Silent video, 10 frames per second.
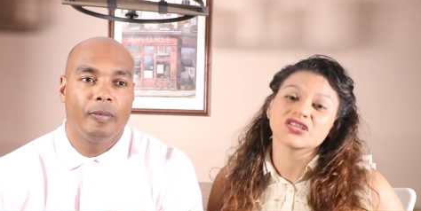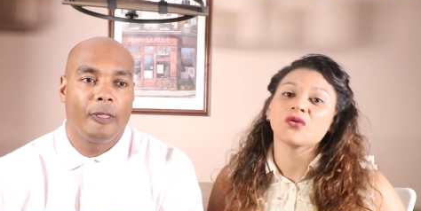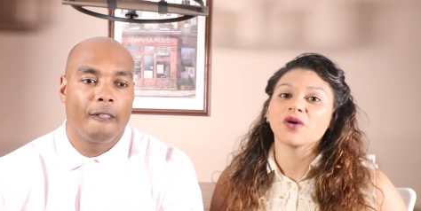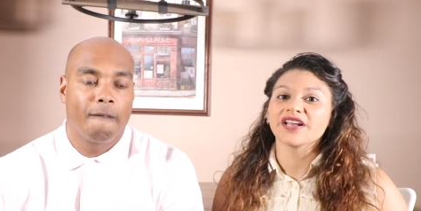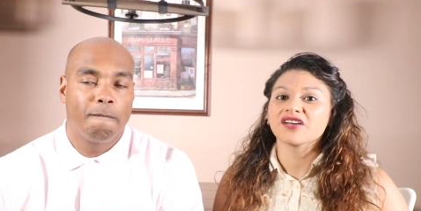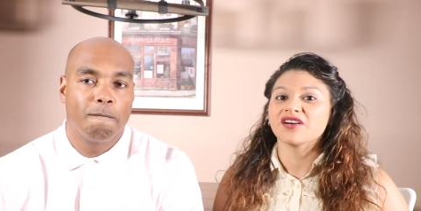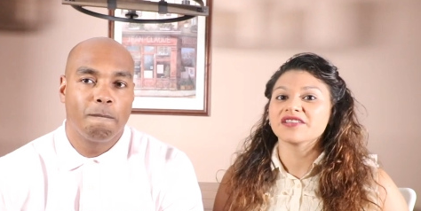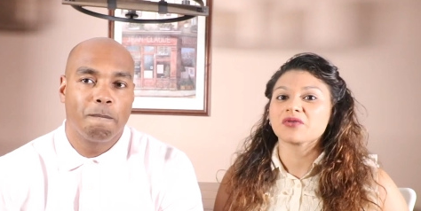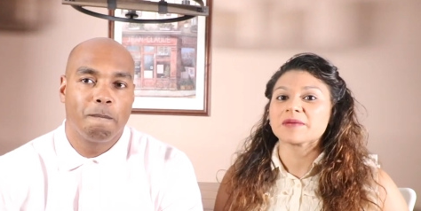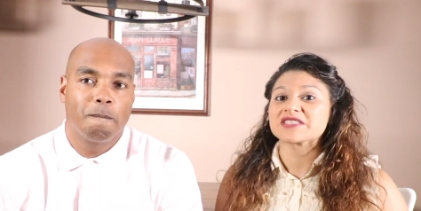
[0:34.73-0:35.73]
Speaker 1: don't want to go
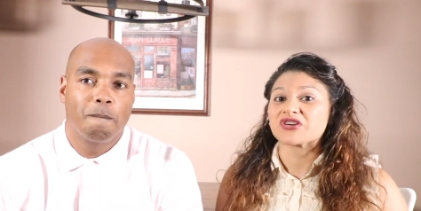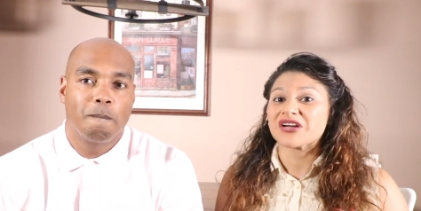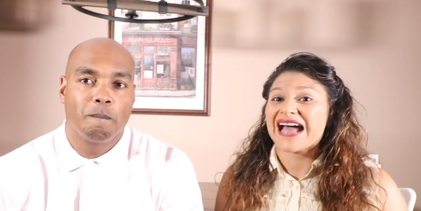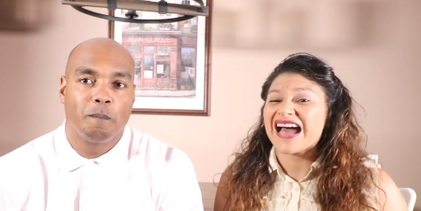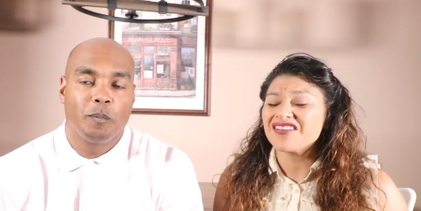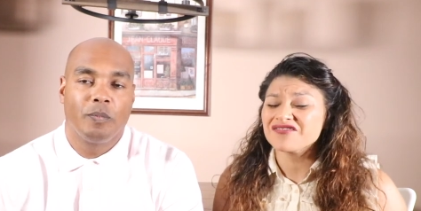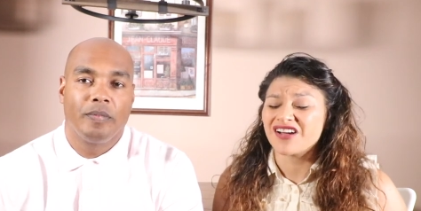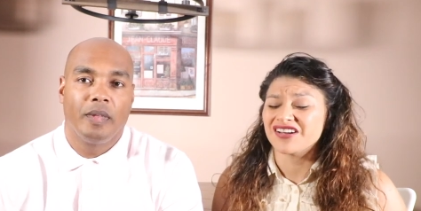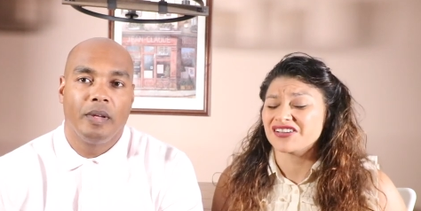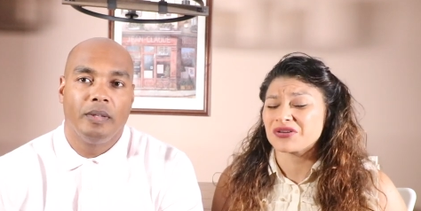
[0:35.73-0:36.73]
on the website or have
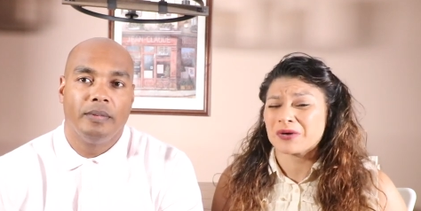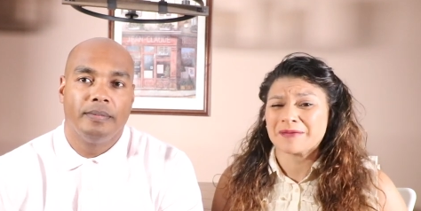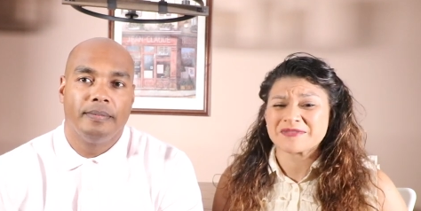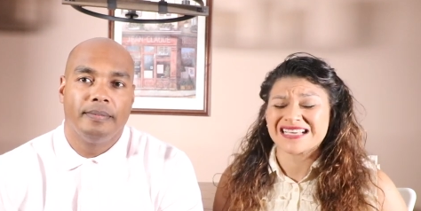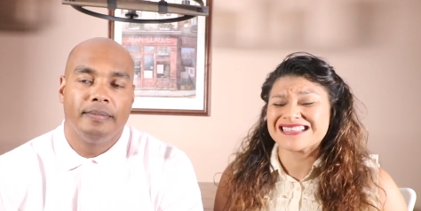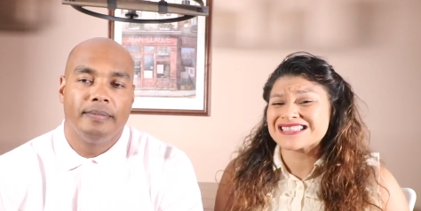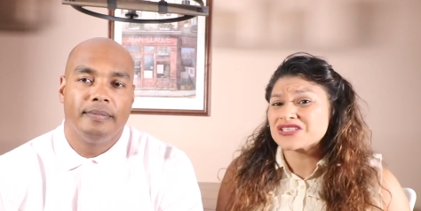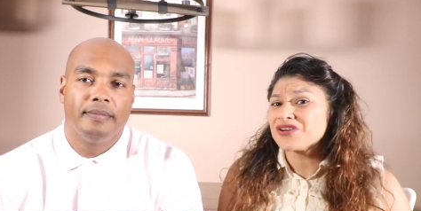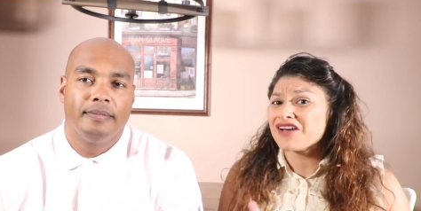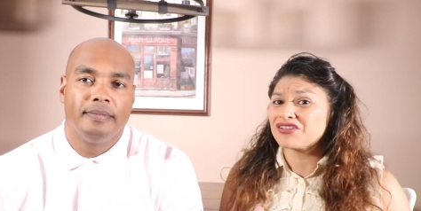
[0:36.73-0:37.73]
gone on the website and
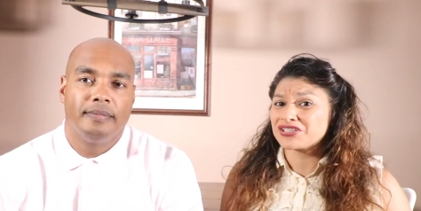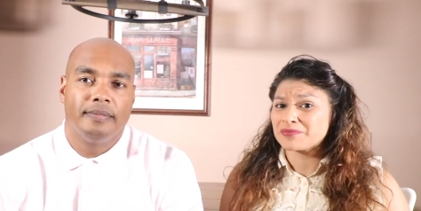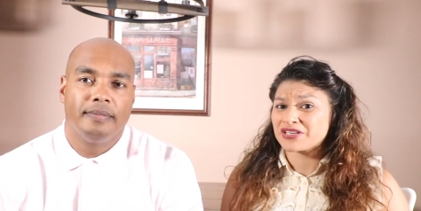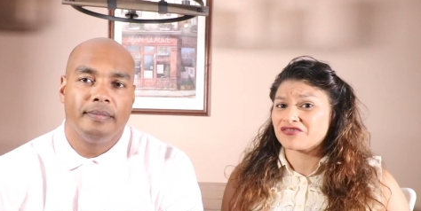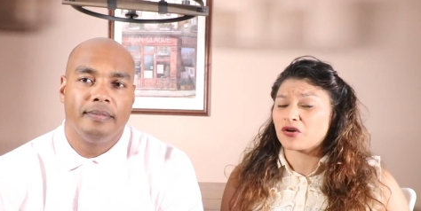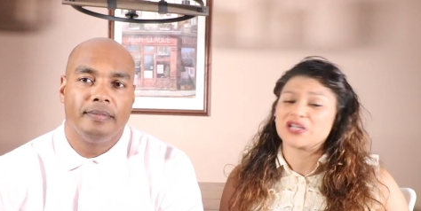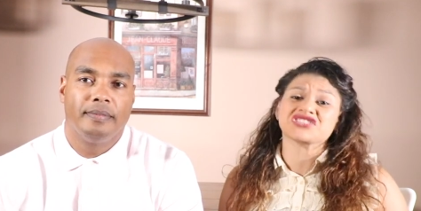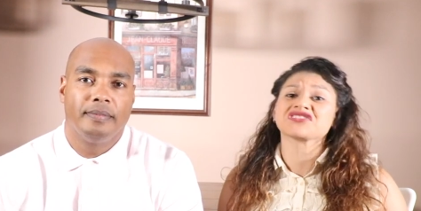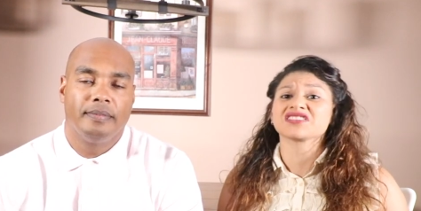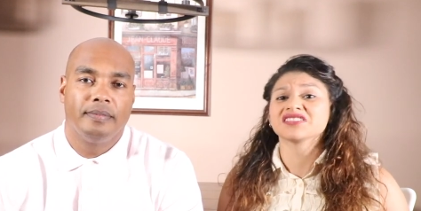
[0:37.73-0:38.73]
still have a little bit of
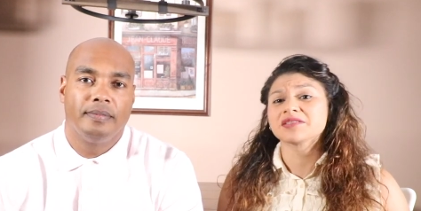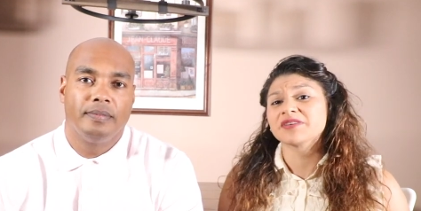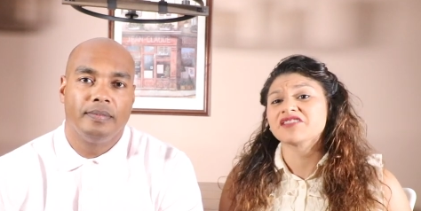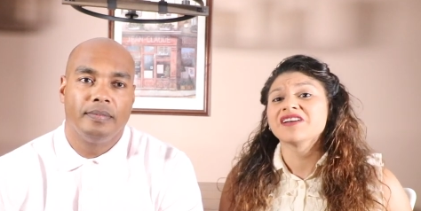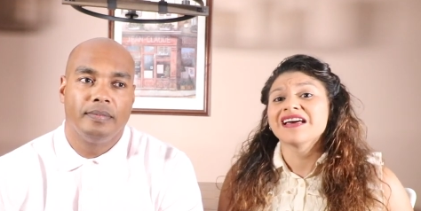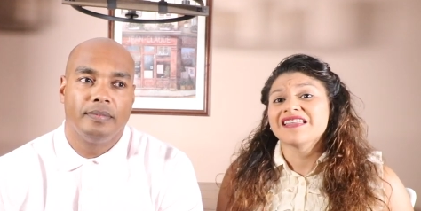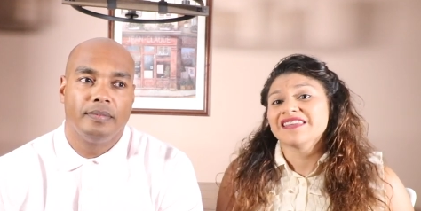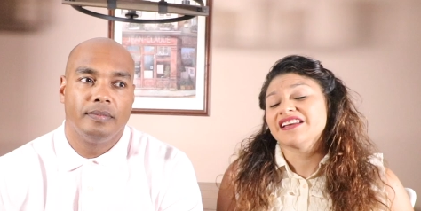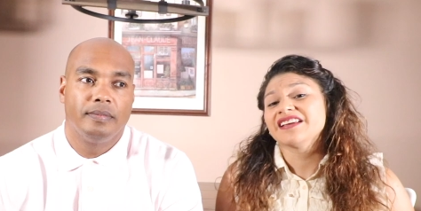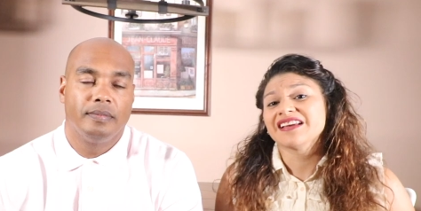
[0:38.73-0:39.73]
questions, a little bit of
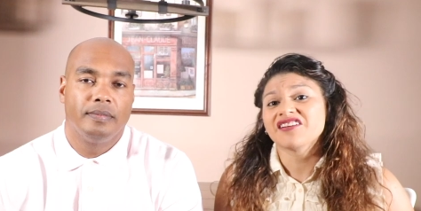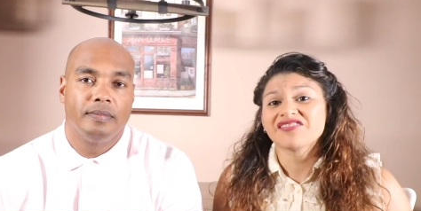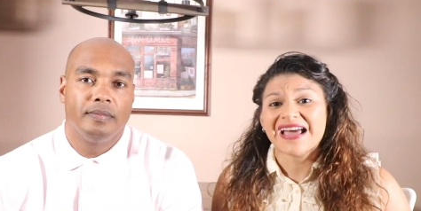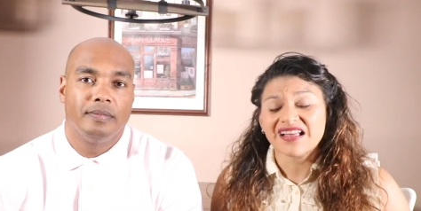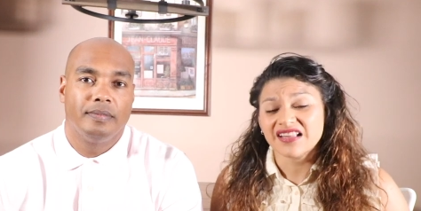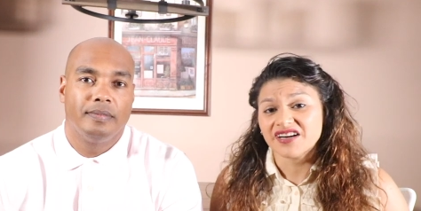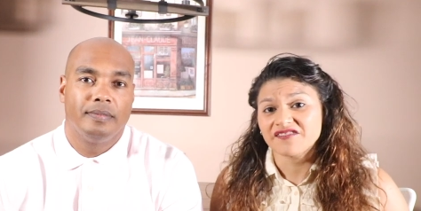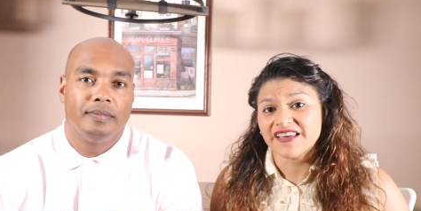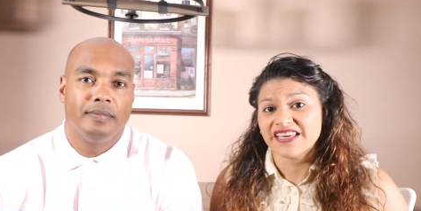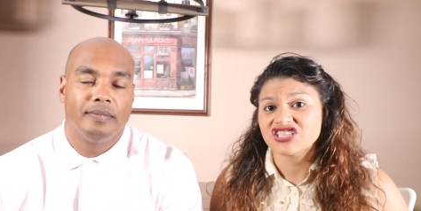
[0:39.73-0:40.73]
needing of that
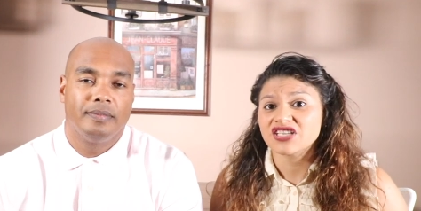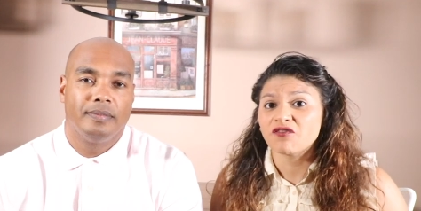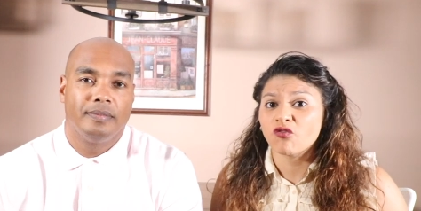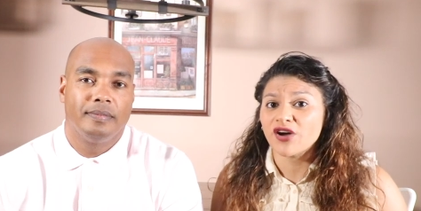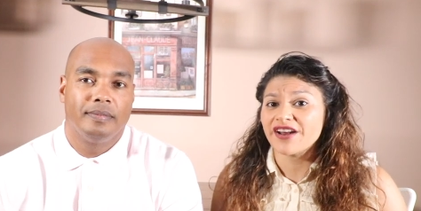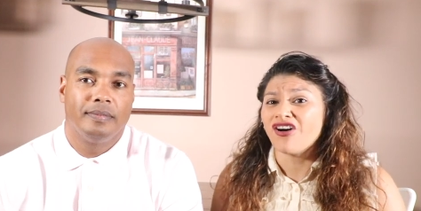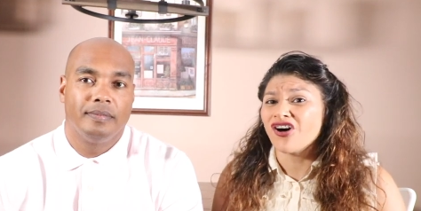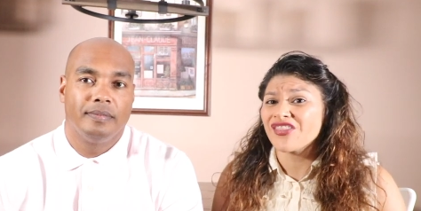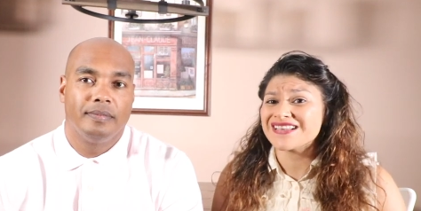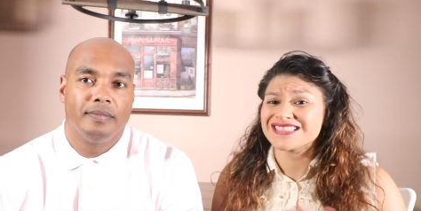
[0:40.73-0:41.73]
clarification of what
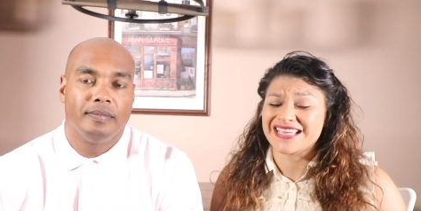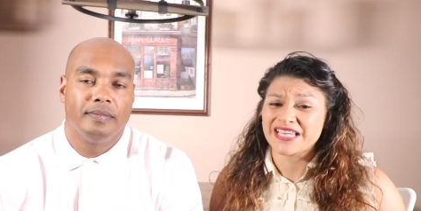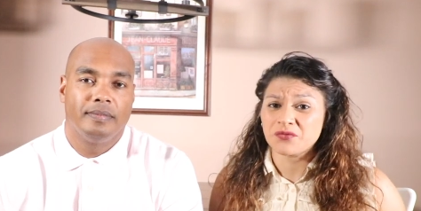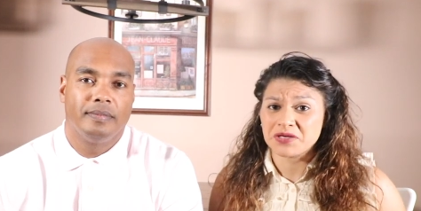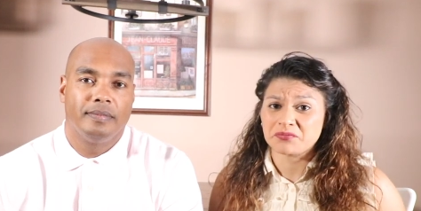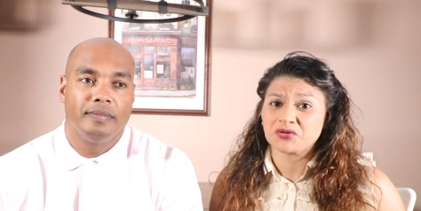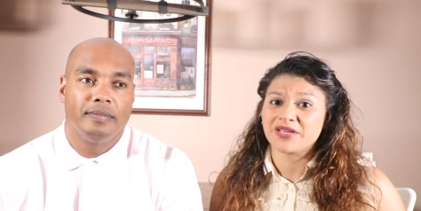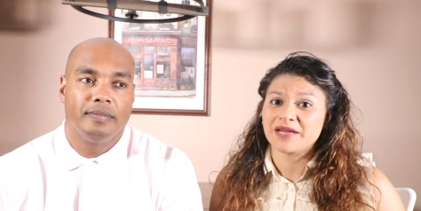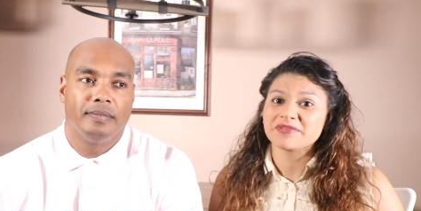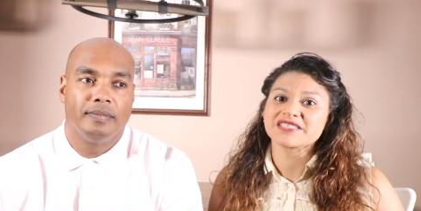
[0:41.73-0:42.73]
all this eight week
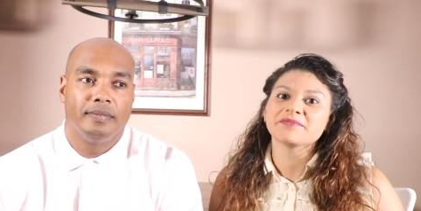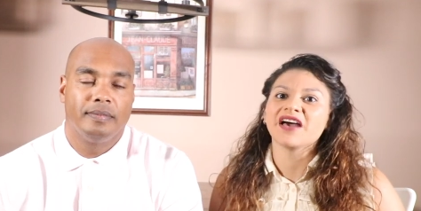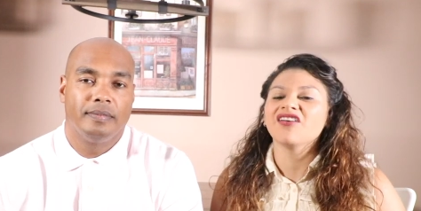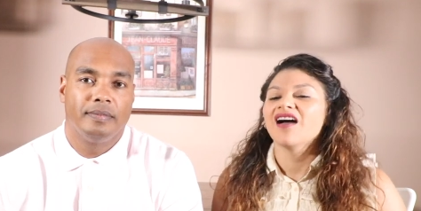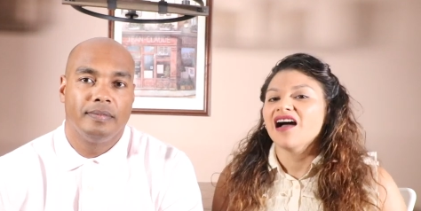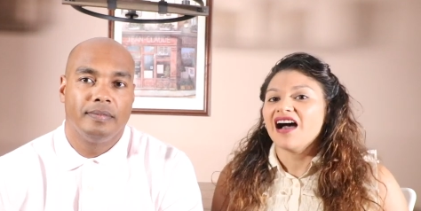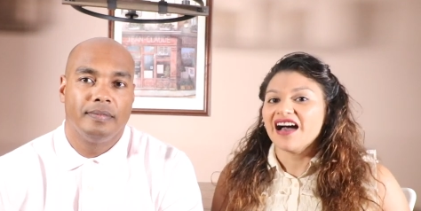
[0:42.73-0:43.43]
boot camp is about,